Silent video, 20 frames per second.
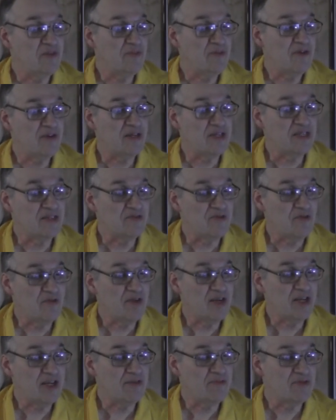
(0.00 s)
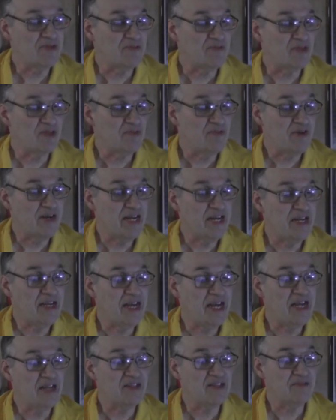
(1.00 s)
sport is throwing up some spray
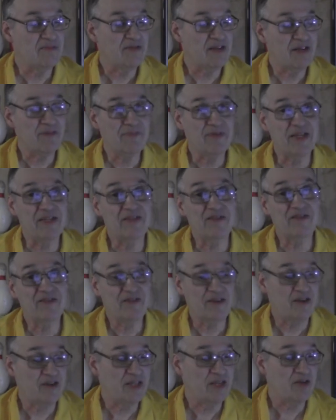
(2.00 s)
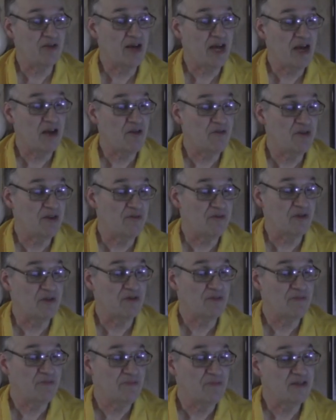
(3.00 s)
and some duckpins on the Ohio River.
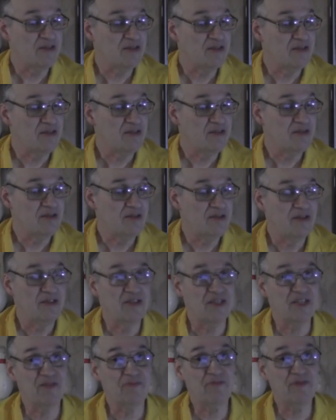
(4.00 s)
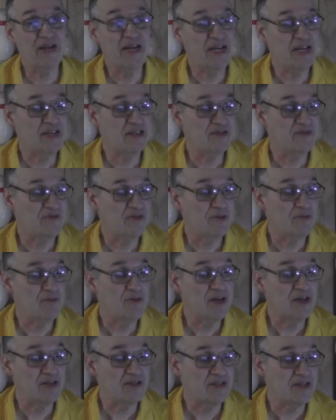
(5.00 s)
The spray is from
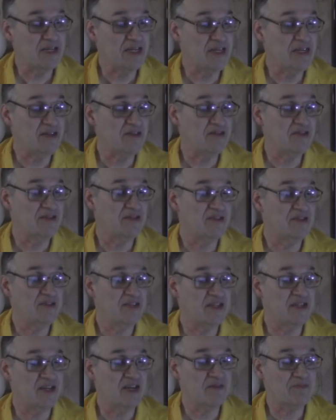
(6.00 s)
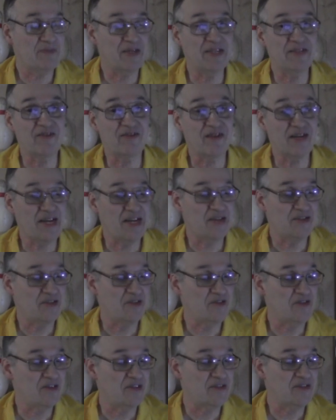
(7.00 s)
water skis. The duckpins are like
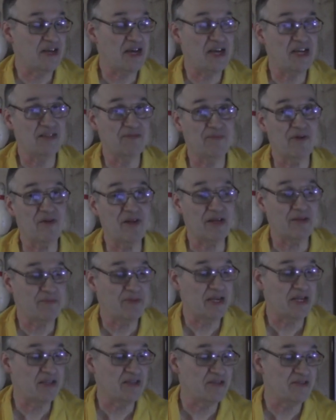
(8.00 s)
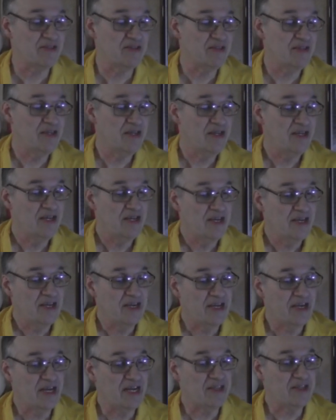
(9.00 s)
junior-sized bowling pins.
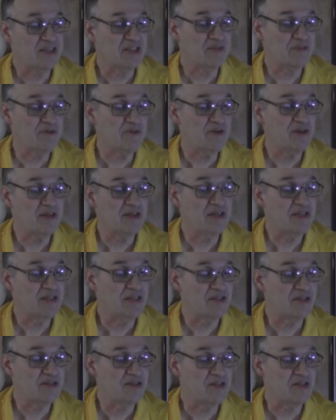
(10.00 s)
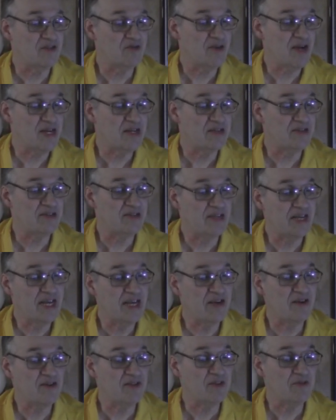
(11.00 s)
And the sport is to try to
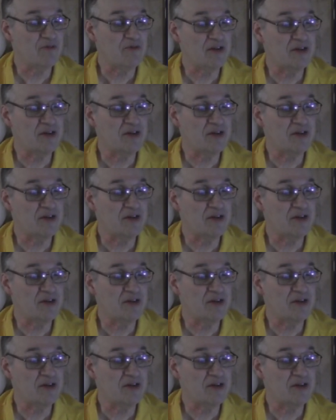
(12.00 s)
stay on the